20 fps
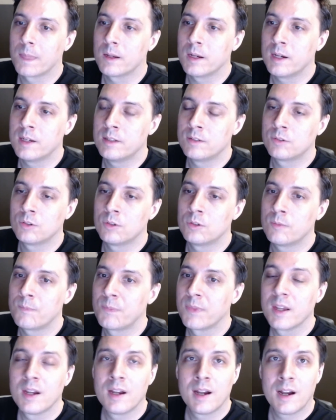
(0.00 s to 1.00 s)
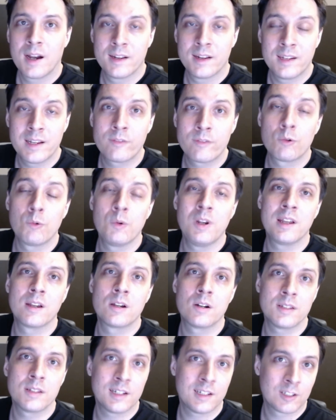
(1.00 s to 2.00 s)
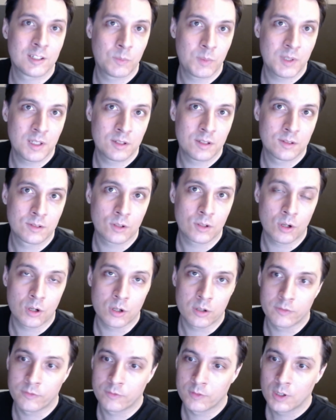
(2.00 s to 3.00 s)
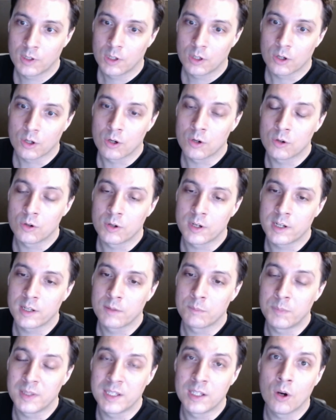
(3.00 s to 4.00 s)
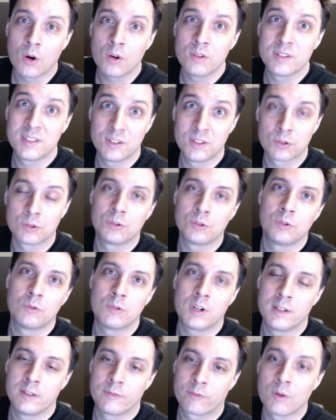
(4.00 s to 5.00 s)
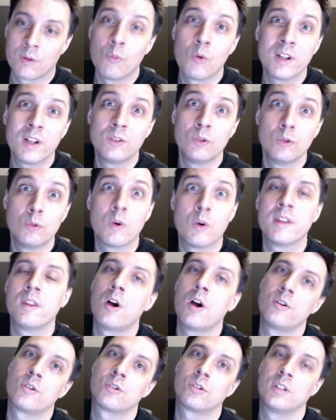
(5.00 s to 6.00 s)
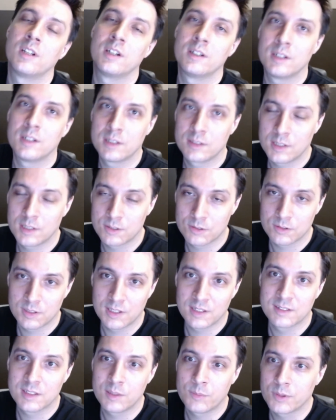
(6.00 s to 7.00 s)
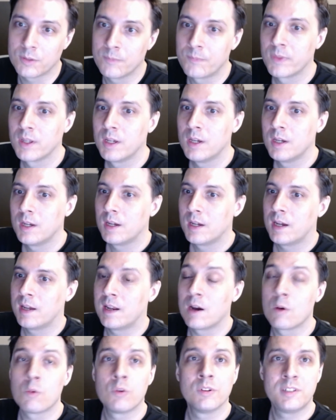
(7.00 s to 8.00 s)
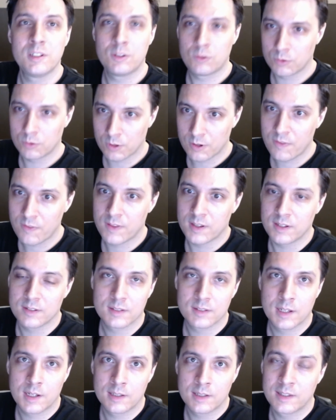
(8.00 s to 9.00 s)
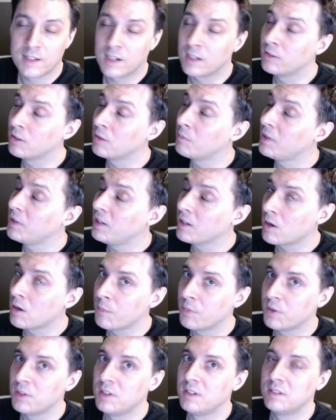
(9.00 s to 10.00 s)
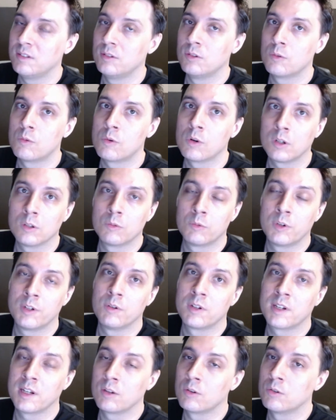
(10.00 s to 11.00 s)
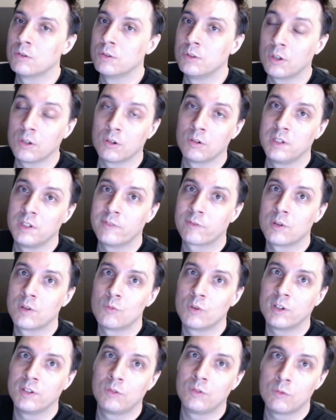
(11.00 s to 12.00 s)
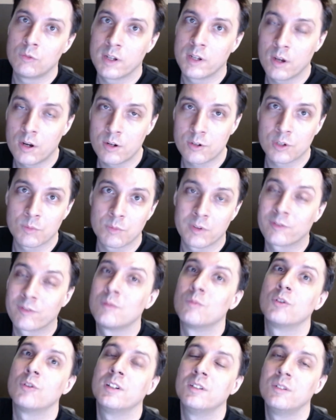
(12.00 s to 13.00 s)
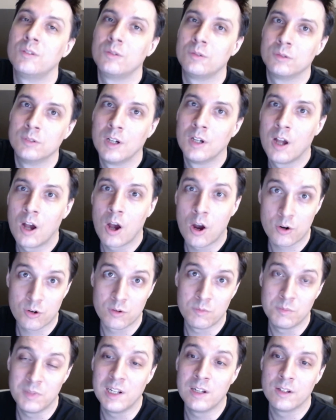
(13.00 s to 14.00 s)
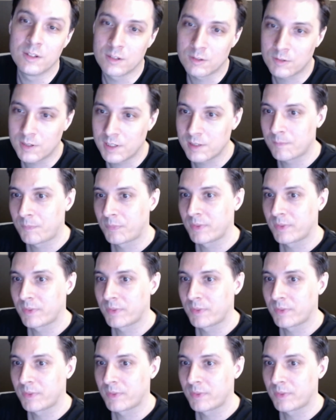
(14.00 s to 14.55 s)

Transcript: And so I never really got that experience of going beyond 0 to 1, from 1 to 100 as an example. And I wanted to learn this. And there are not many companies in the world where you can go not only from 1 to 100, but from 1 to 100 million, right?